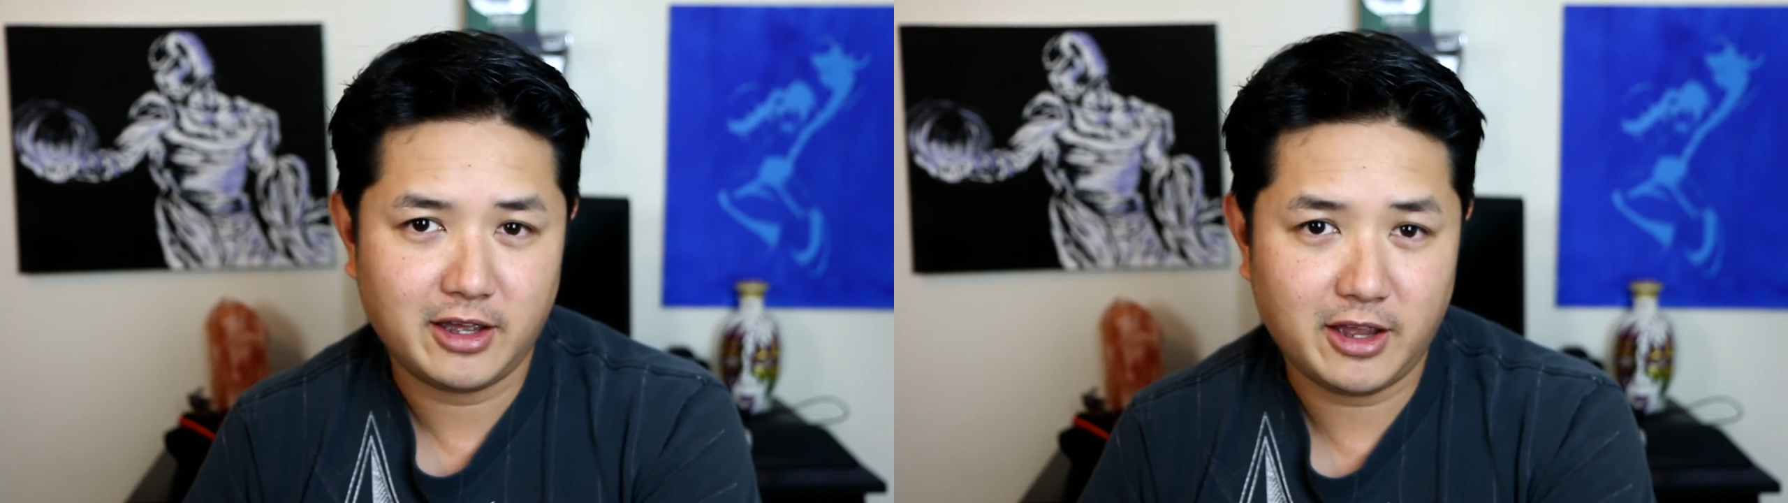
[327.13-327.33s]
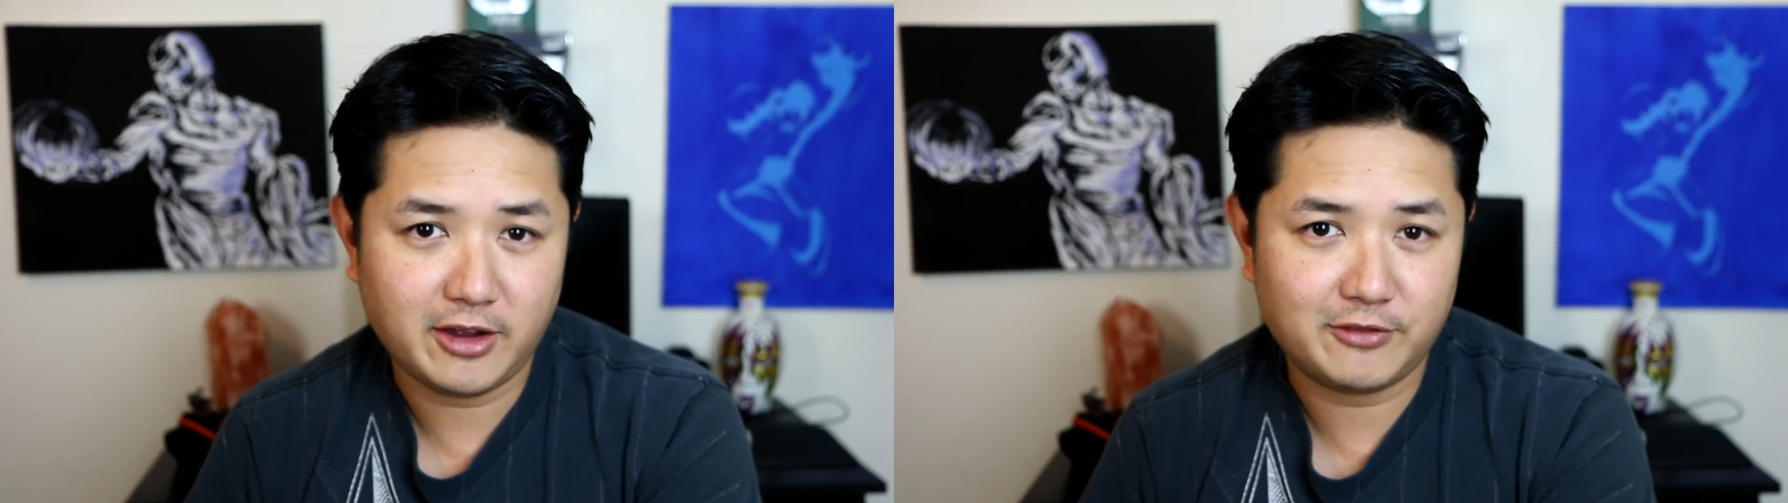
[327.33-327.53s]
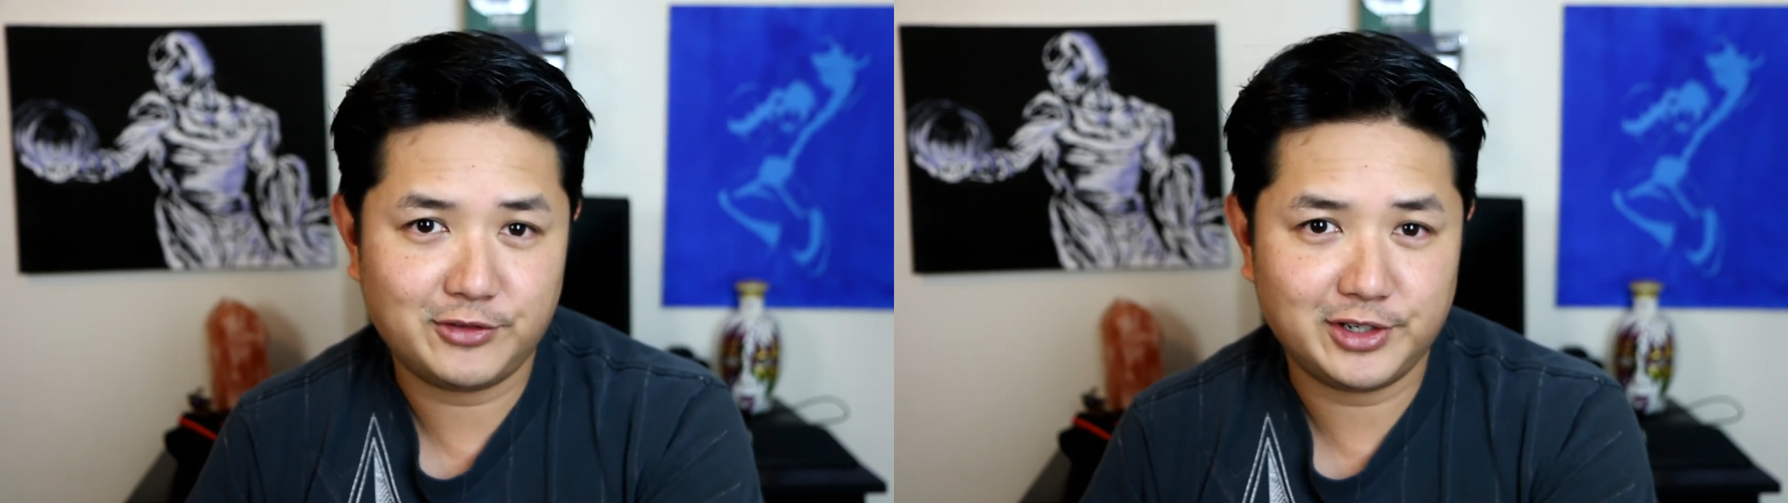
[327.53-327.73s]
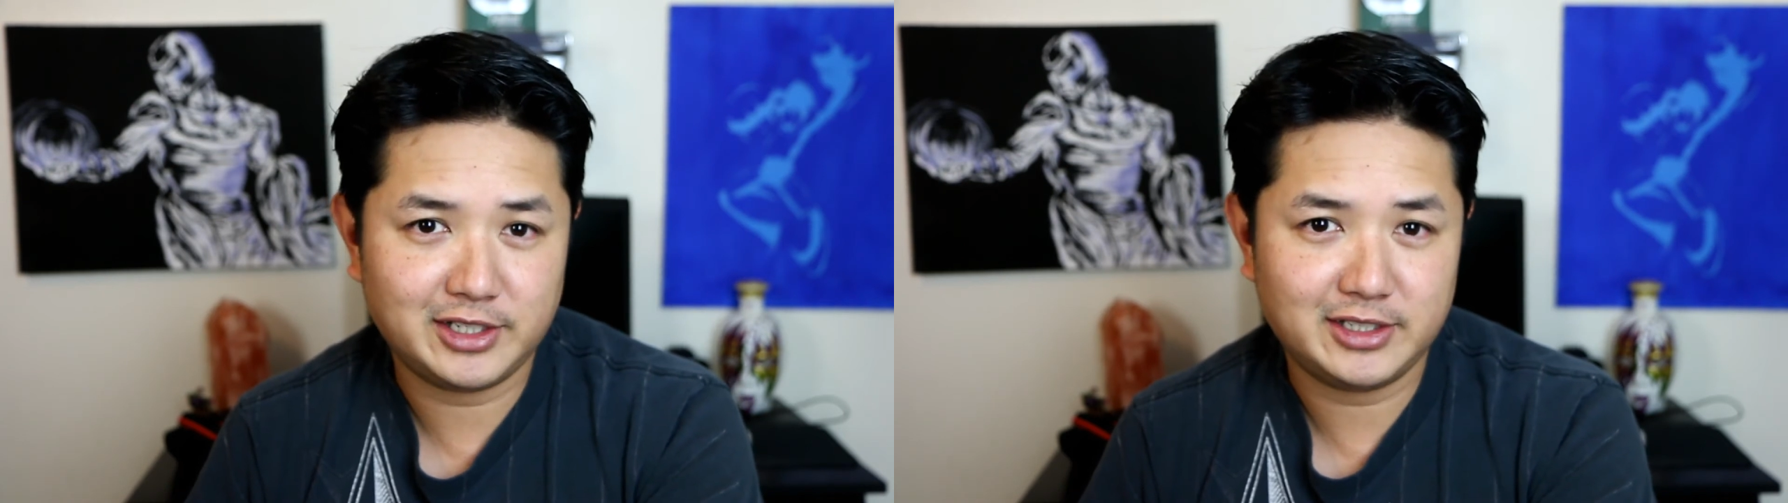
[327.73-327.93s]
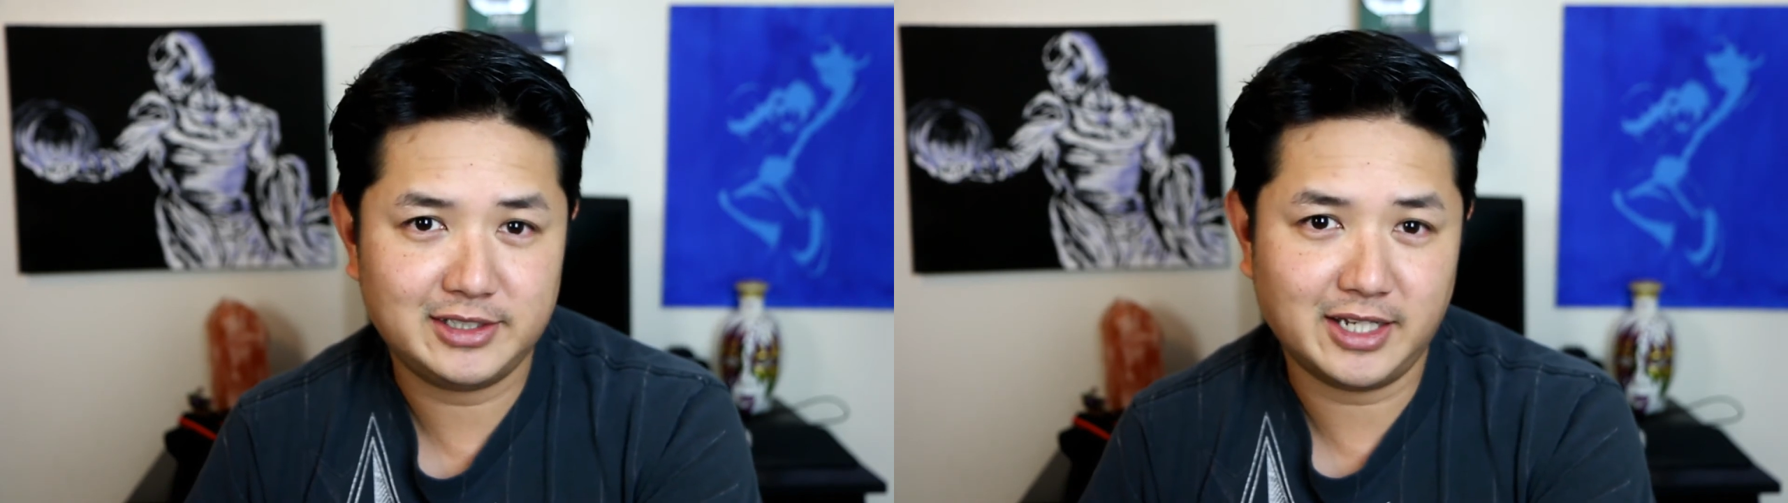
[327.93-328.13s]
every
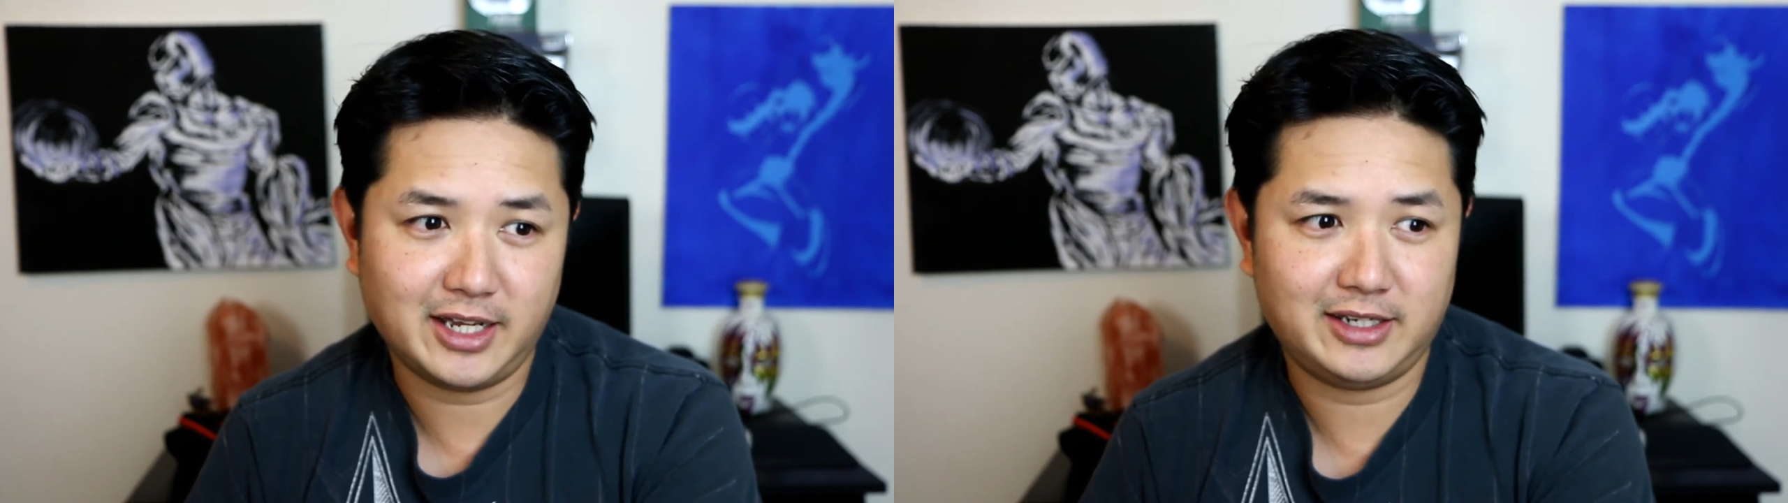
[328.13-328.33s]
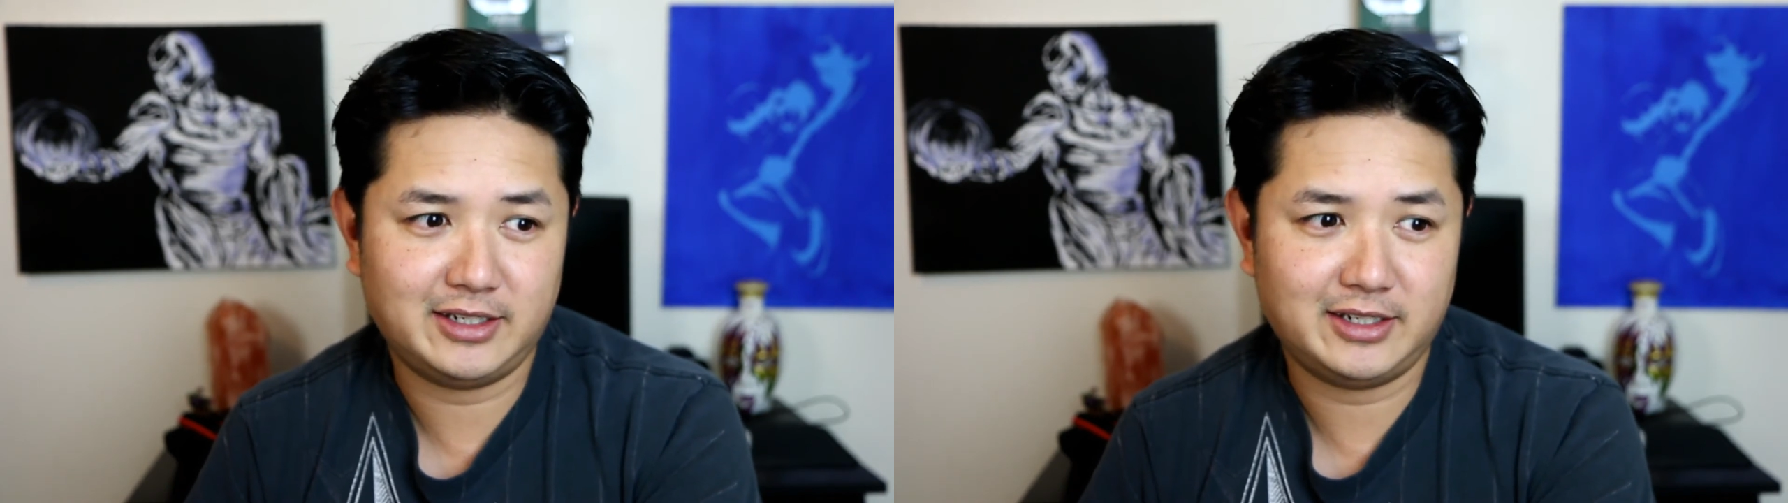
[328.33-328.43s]
day.